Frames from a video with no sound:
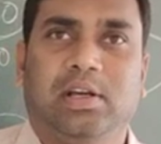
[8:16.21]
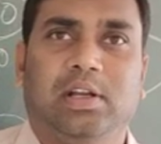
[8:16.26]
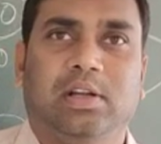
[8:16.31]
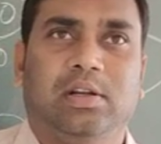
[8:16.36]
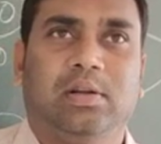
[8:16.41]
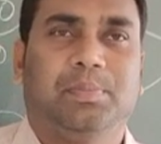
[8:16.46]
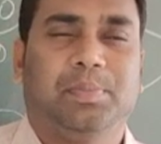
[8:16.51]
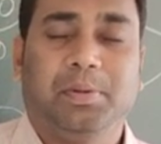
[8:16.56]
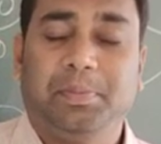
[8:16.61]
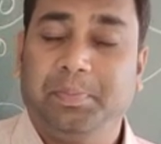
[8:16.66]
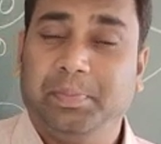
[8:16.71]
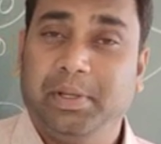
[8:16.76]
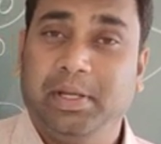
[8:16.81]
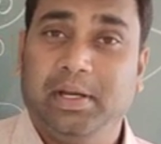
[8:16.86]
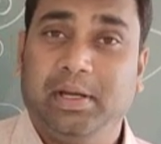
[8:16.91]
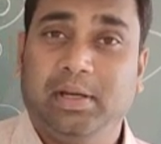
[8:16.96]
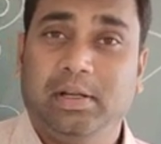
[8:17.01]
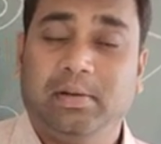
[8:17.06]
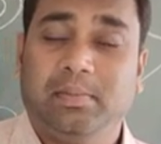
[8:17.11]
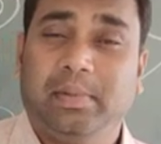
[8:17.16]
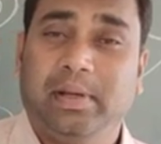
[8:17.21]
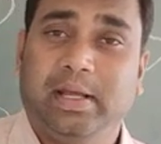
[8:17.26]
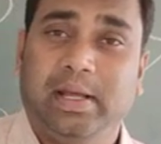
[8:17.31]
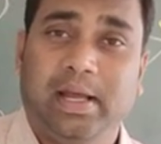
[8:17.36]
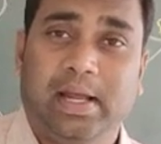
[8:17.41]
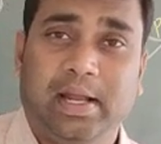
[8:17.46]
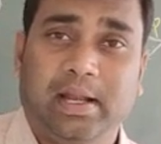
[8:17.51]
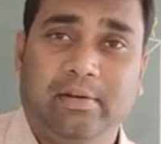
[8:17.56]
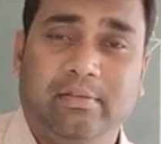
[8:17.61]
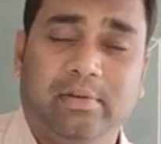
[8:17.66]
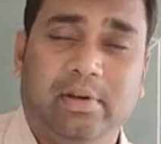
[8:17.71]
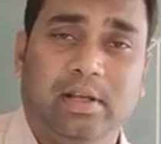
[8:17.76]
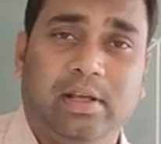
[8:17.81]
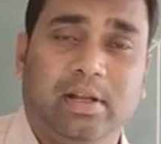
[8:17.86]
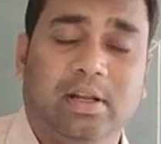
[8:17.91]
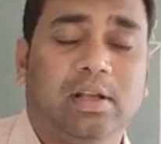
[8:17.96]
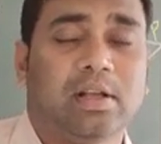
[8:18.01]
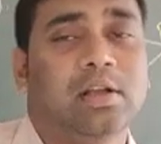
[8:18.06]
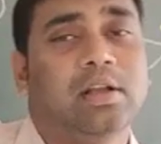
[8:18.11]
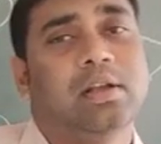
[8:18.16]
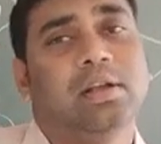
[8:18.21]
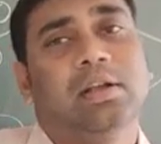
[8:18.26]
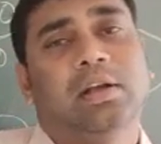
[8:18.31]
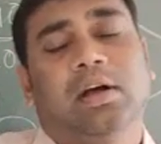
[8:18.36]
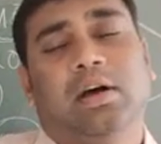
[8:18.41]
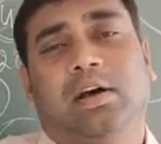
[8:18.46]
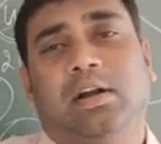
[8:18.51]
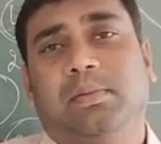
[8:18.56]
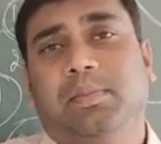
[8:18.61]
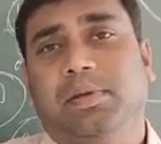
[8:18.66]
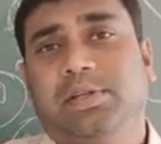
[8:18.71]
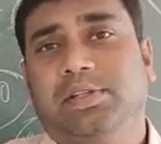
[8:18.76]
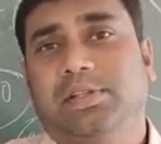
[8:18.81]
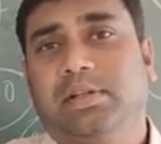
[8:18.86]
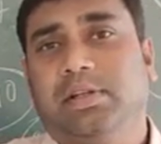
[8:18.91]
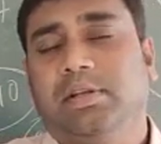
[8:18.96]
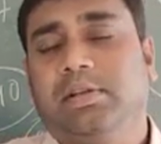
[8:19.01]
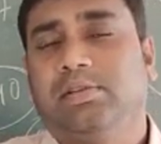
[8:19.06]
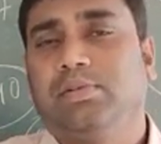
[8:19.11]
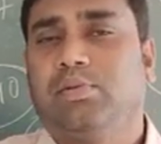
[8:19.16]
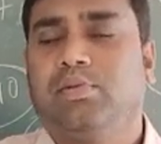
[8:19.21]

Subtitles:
or prepared by handwork or machinery.